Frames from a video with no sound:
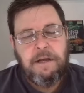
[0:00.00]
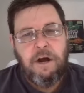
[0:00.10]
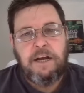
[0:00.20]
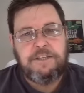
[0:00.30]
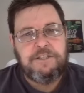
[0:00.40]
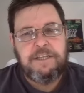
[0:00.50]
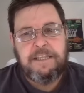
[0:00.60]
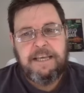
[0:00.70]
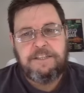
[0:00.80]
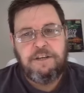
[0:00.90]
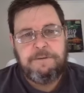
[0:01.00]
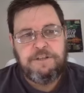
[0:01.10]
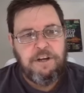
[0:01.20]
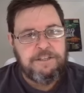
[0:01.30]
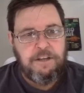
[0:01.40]
I just think that's an
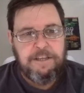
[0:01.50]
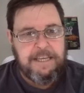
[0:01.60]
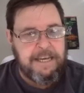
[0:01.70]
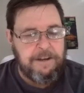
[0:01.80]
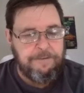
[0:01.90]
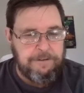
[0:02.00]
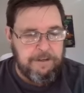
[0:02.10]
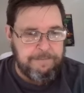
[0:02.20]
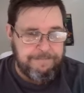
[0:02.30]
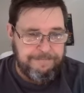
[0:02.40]
omission. I don't think they're getting rid of it.